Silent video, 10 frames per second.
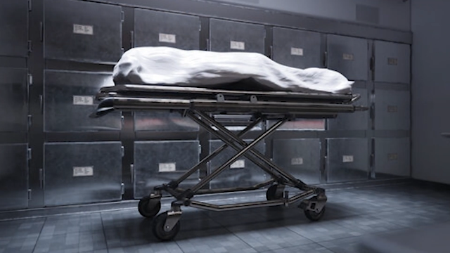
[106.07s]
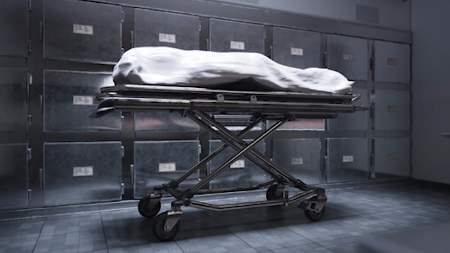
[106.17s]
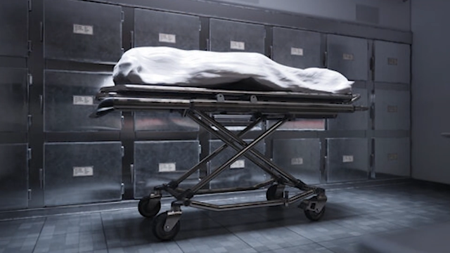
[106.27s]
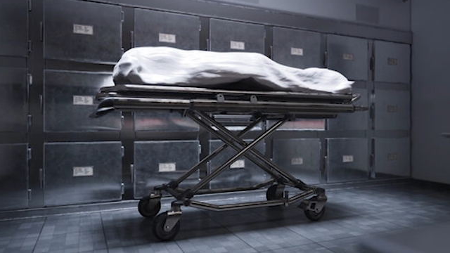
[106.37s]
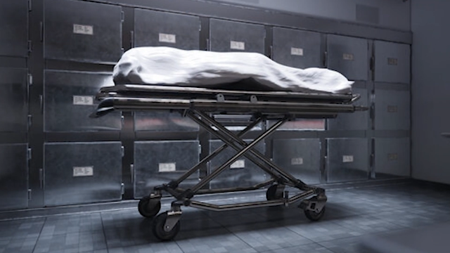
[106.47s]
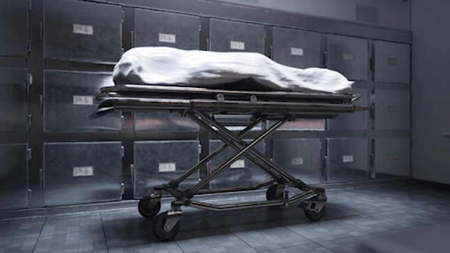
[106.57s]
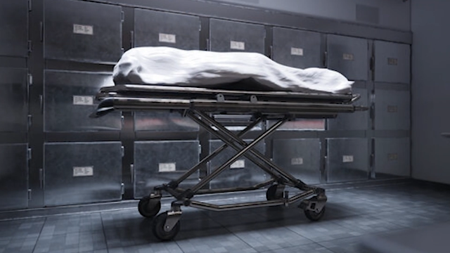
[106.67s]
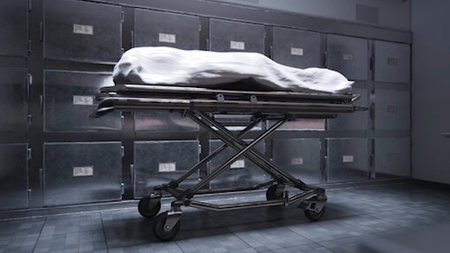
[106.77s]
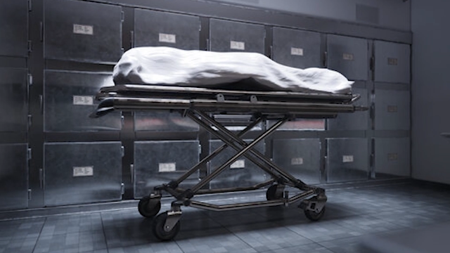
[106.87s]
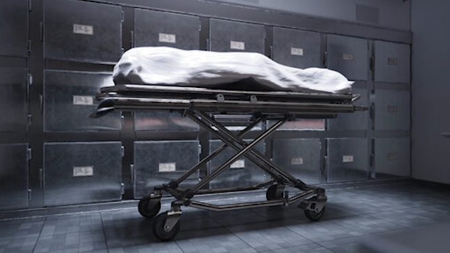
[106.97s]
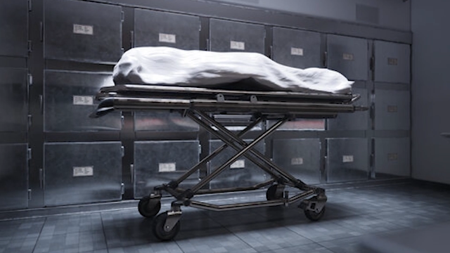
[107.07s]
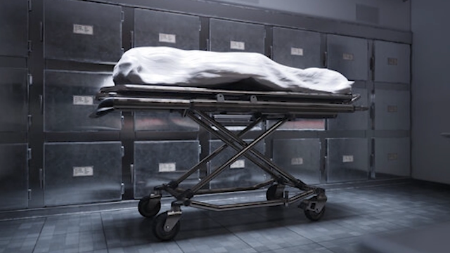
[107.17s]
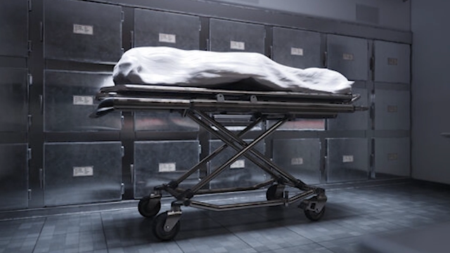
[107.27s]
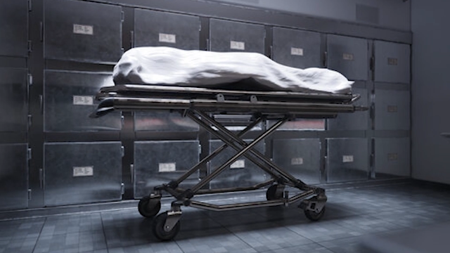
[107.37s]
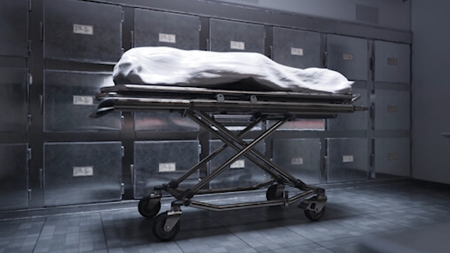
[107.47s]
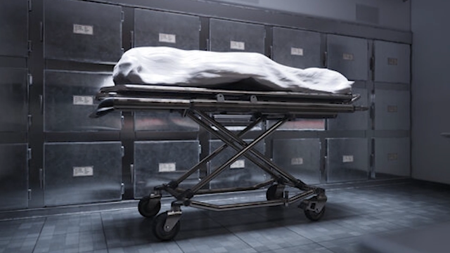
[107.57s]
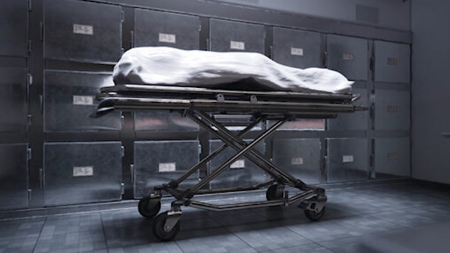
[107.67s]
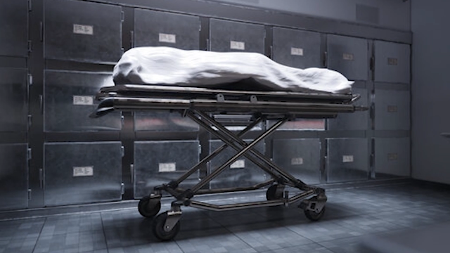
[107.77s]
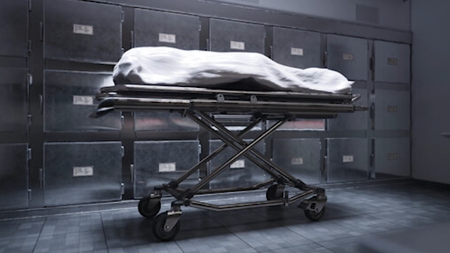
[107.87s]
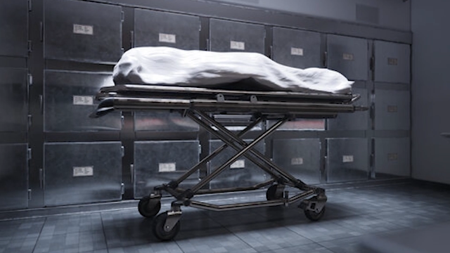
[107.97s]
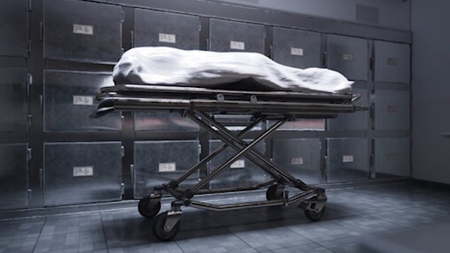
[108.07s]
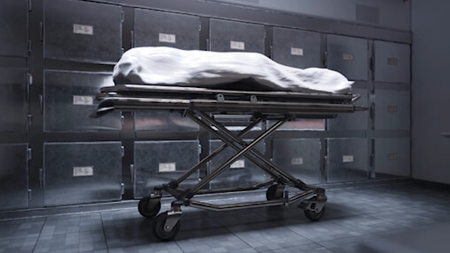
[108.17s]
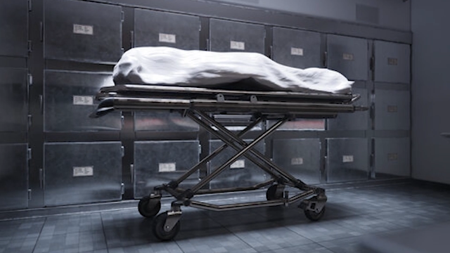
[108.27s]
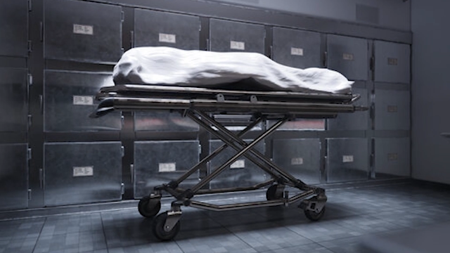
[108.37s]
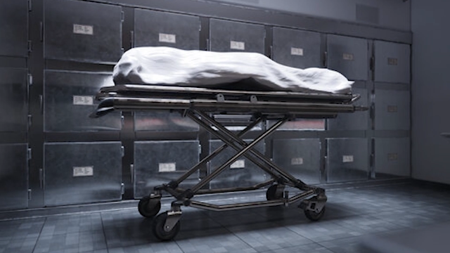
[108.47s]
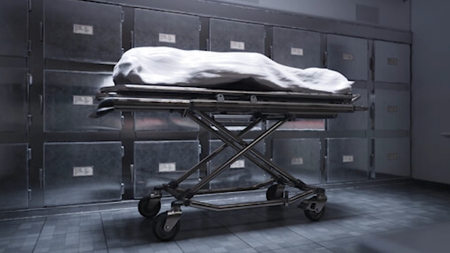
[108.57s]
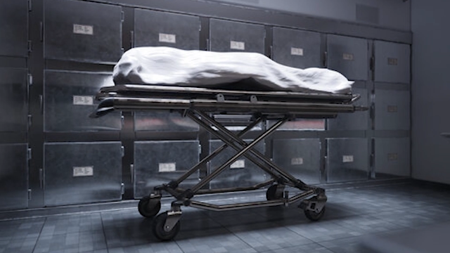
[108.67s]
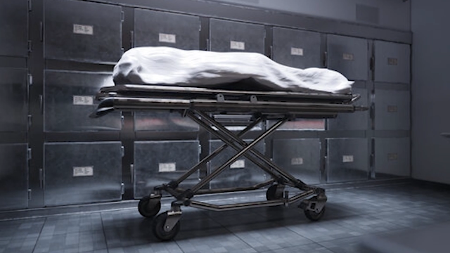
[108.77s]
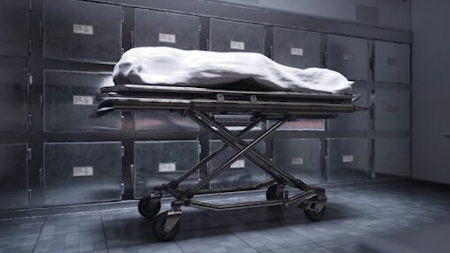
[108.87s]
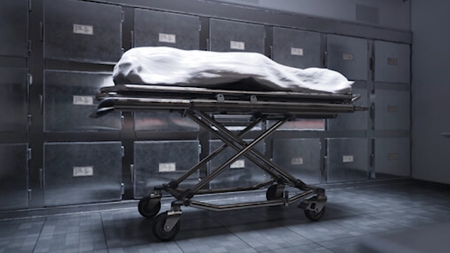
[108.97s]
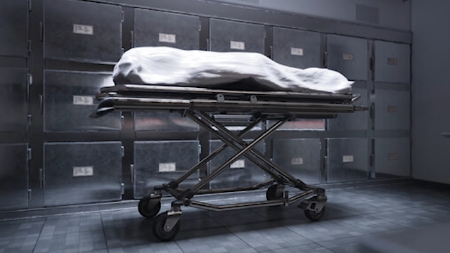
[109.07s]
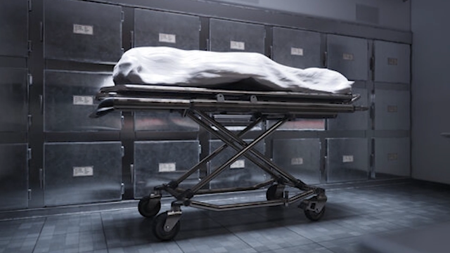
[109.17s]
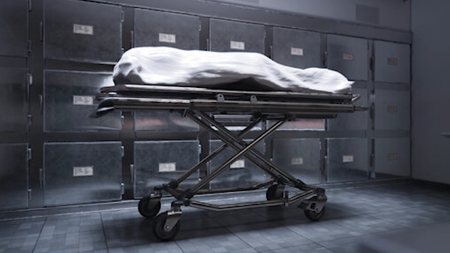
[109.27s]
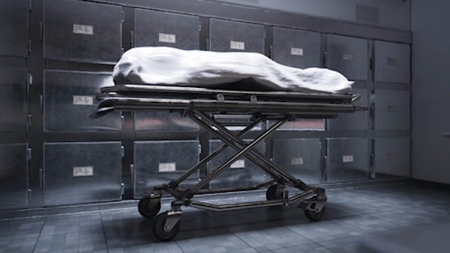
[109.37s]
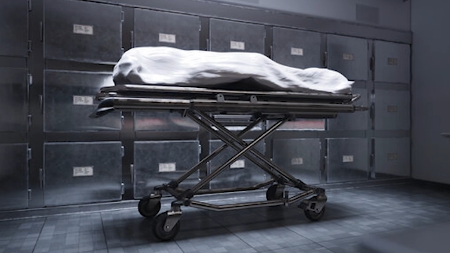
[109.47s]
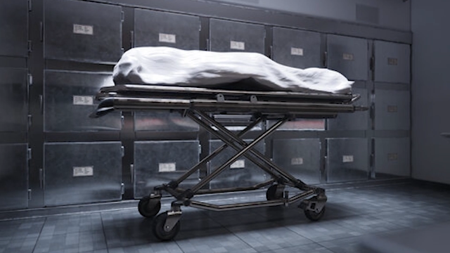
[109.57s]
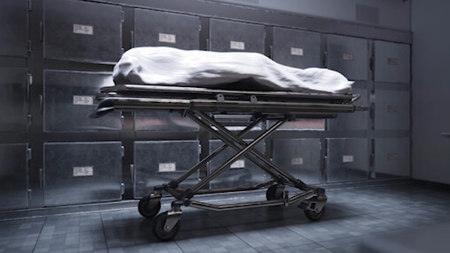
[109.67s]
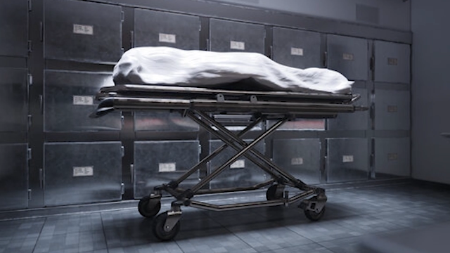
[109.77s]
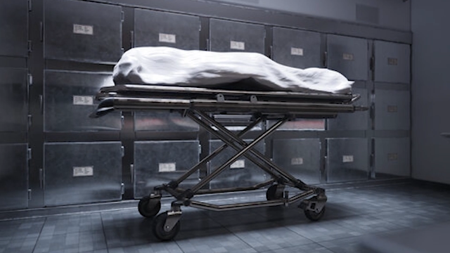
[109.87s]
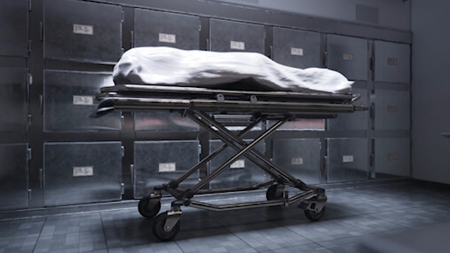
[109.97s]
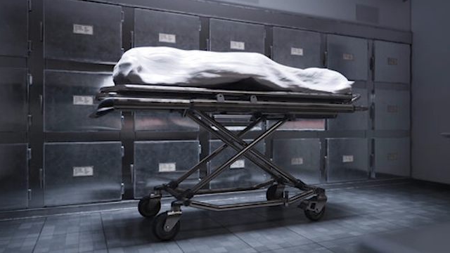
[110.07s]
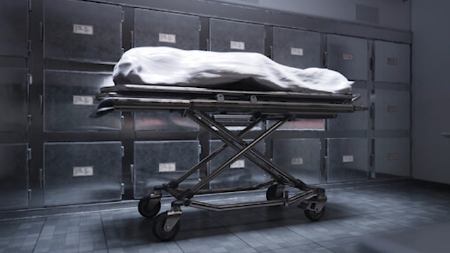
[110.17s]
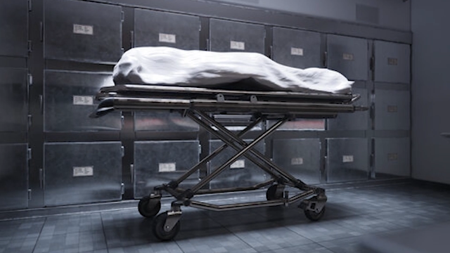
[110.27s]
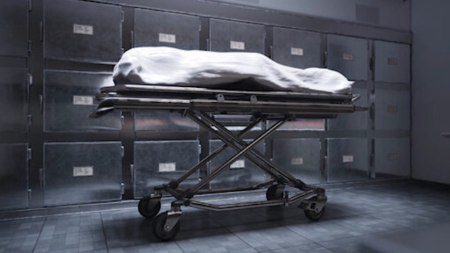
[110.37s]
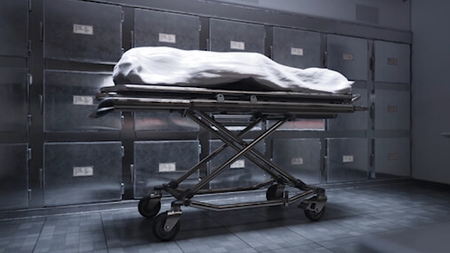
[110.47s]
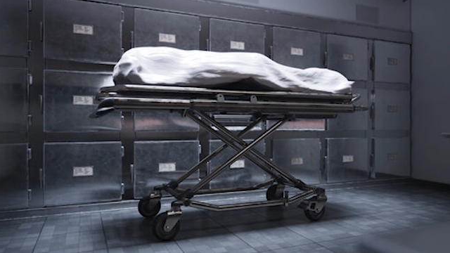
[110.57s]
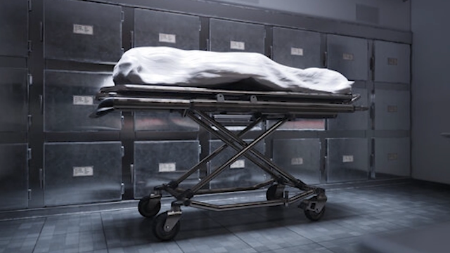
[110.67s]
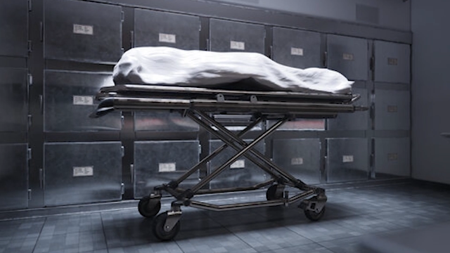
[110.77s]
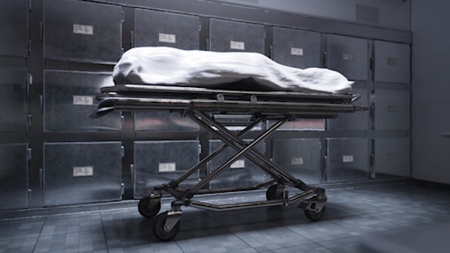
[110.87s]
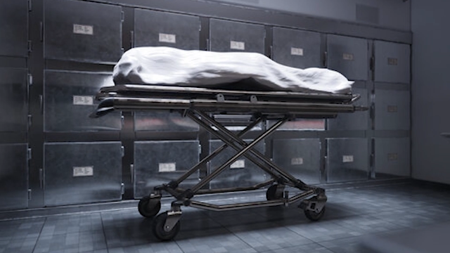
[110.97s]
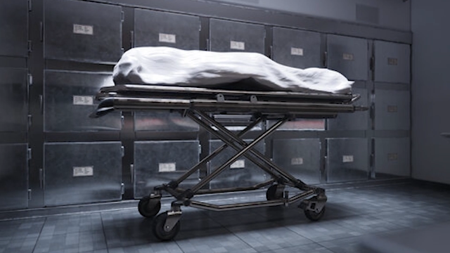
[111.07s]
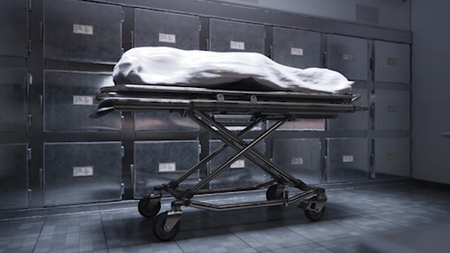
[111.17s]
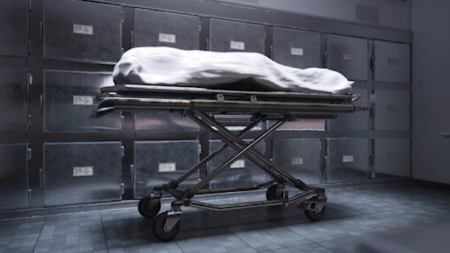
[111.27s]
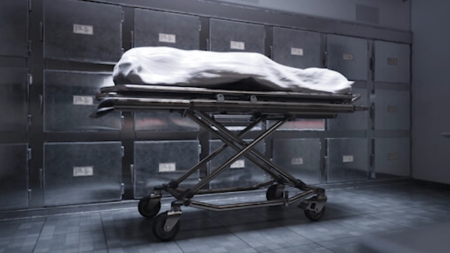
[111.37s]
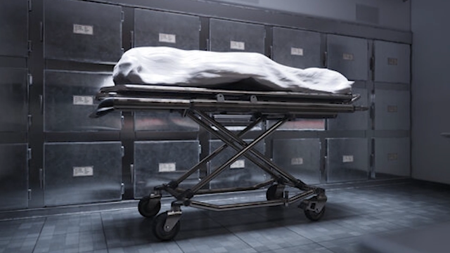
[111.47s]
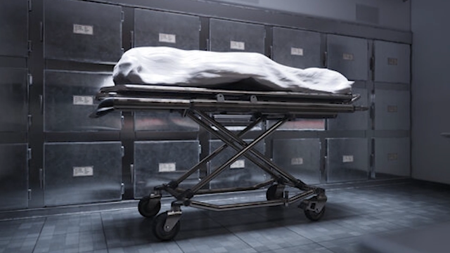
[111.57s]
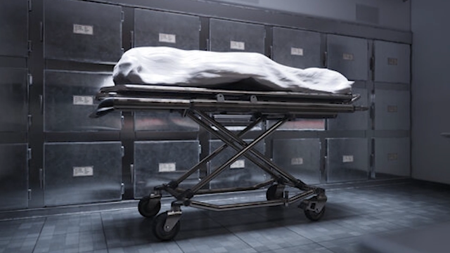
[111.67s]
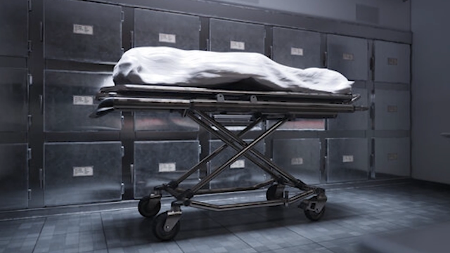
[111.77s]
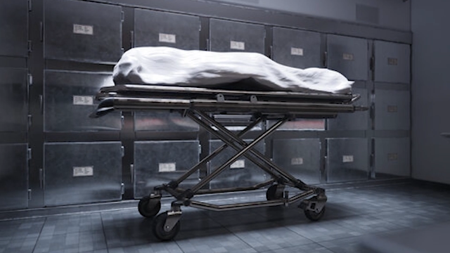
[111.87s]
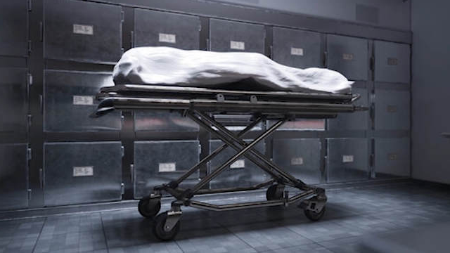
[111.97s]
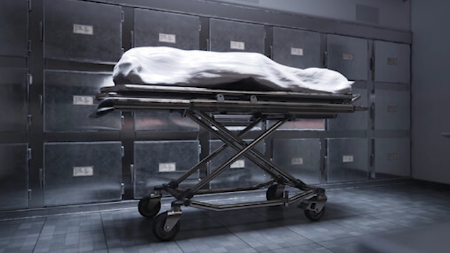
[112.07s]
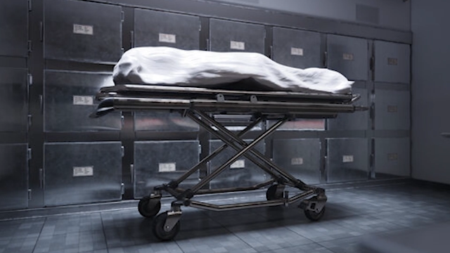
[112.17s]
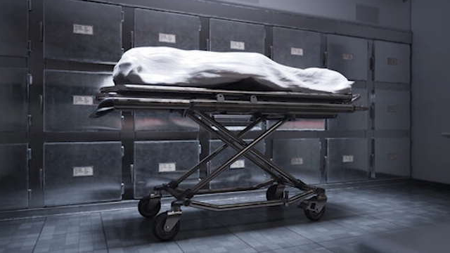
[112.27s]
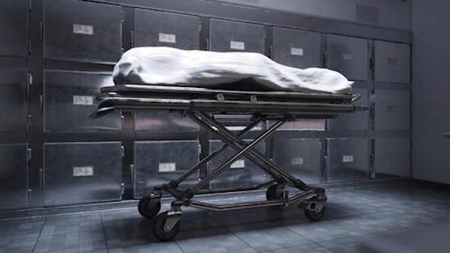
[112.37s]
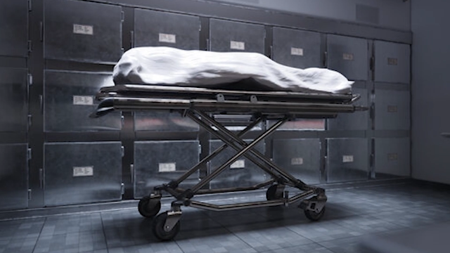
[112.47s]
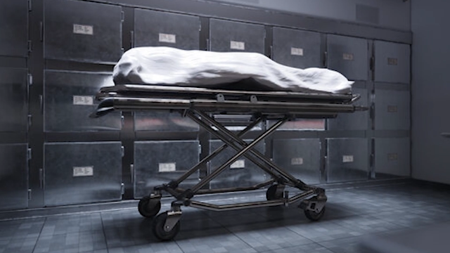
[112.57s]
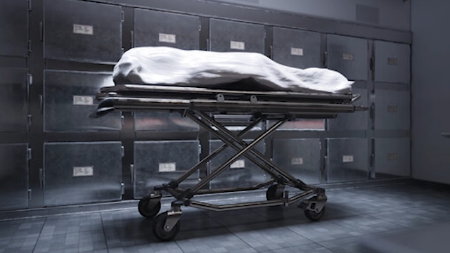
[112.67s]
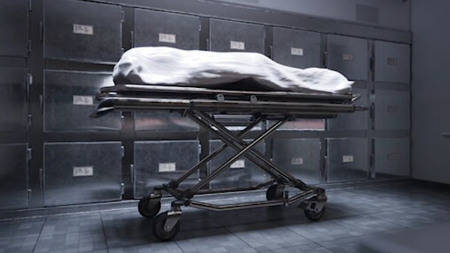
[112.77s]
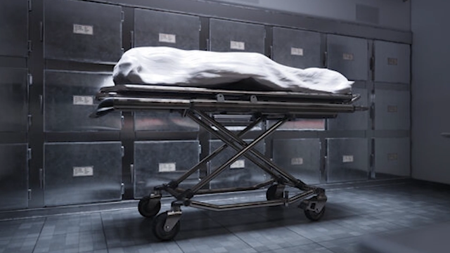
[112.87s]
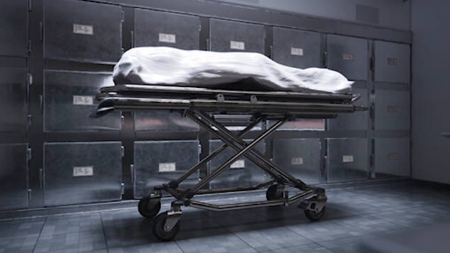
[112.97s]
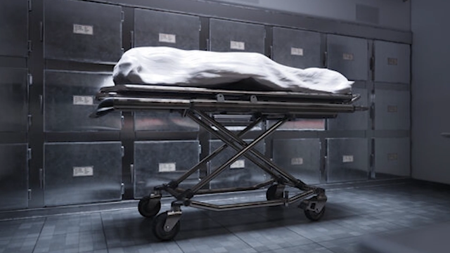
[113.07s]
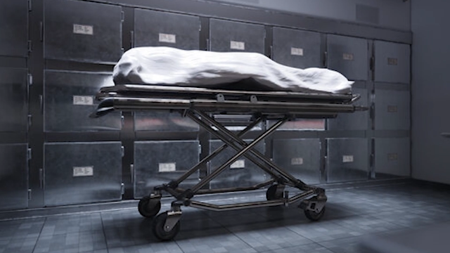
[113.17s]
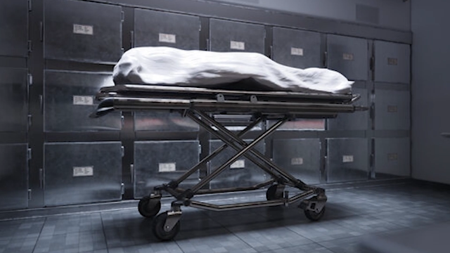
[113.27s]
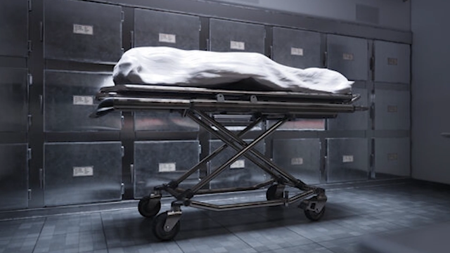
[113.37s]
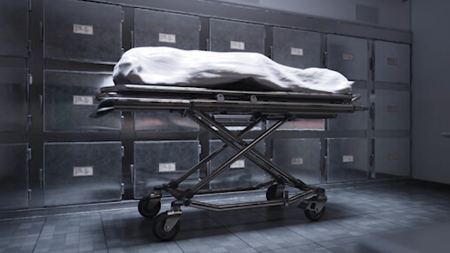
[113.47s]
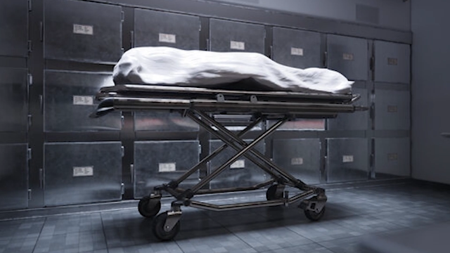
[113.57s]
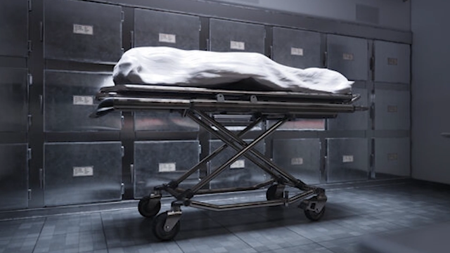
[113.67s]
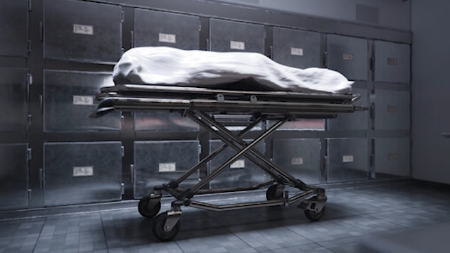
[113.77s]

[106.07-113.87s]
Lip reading: No face is visible, so there are no lips to read.